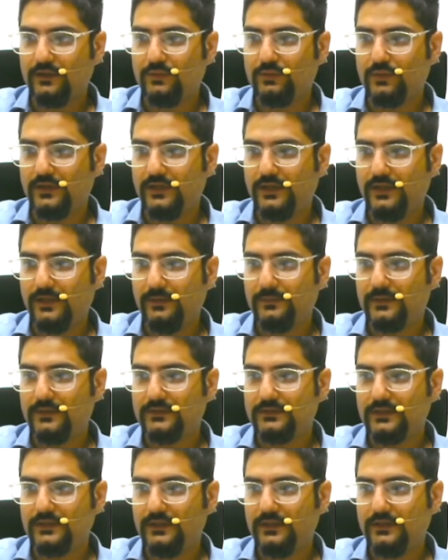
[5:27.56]

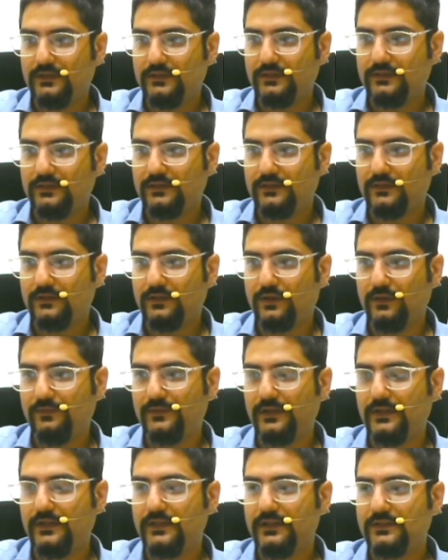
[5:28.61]
20%
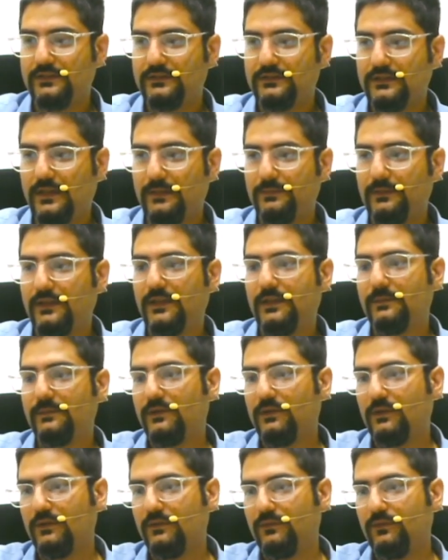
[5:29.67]
of TDS is
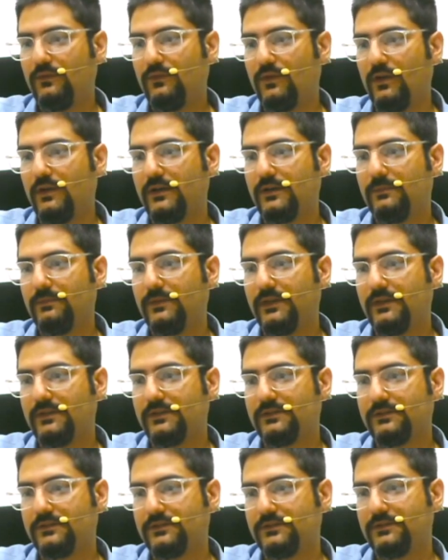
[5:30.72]
applicable on foreign
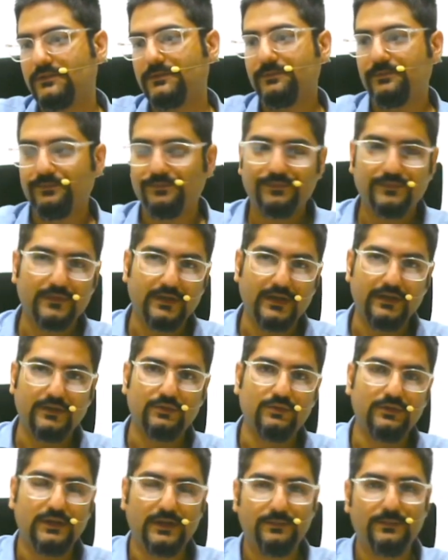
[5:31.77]
players, right,
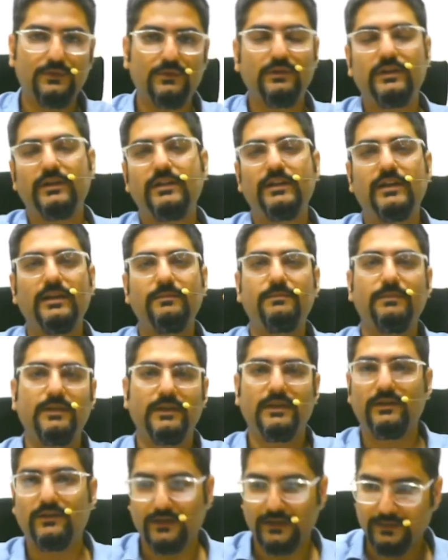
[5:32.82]
who come to India and
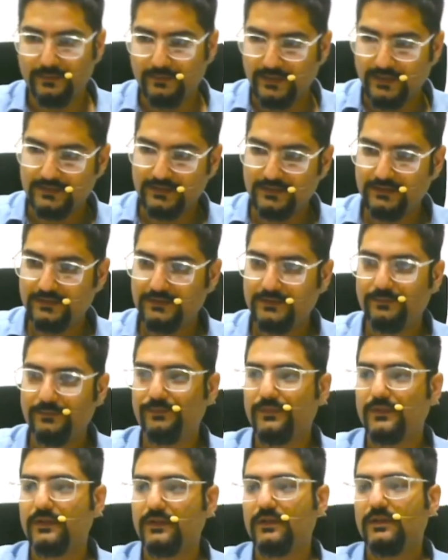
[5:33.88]
play cricket matches,
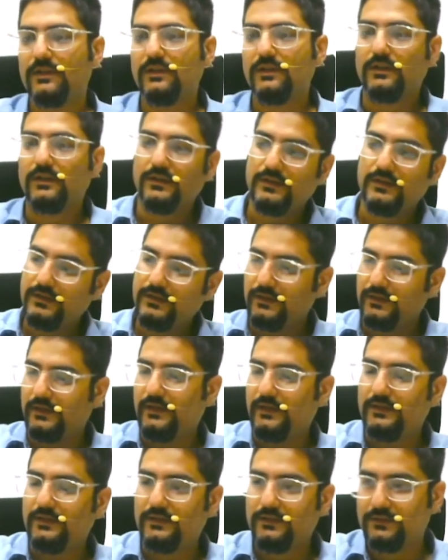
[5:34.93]

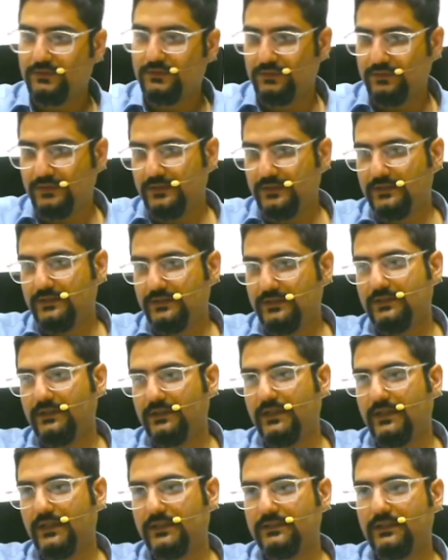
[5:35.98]
right? So this is the
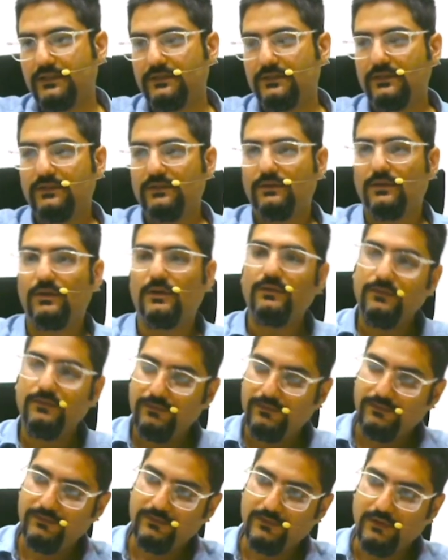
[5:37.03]
taxation of
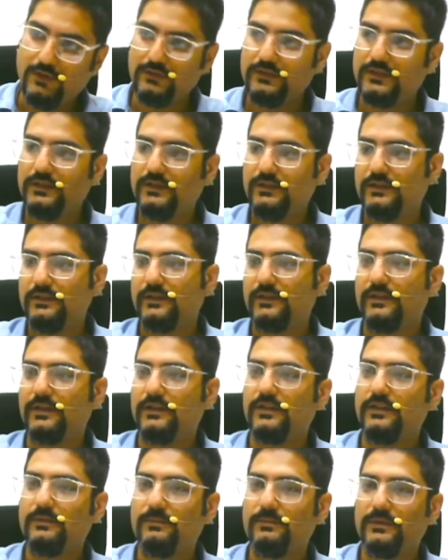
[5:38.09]
on the
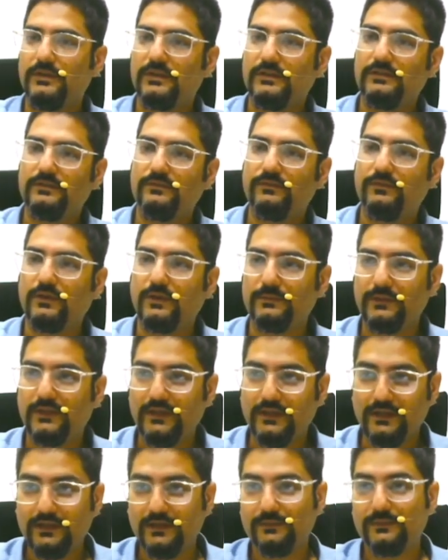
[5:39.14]
Indian players from the
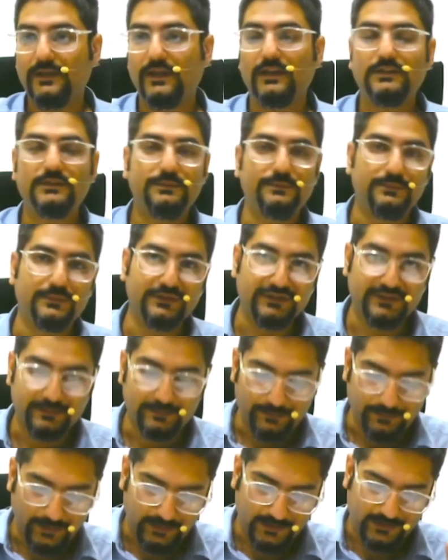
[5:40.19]
income tax
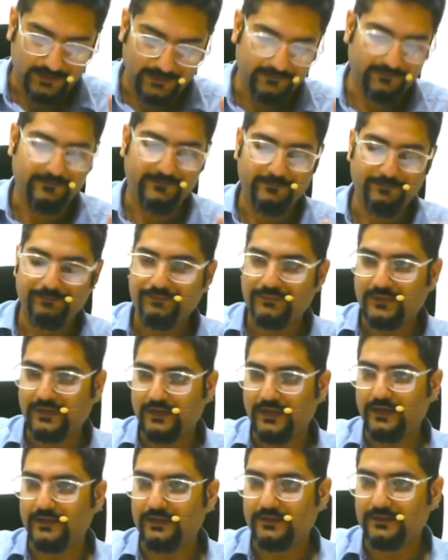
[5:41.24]
perspective,
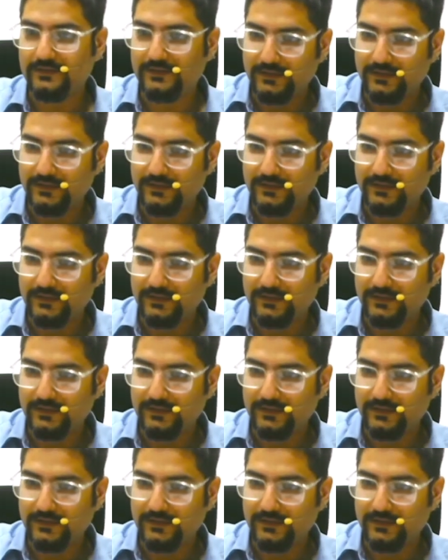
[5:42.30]
right?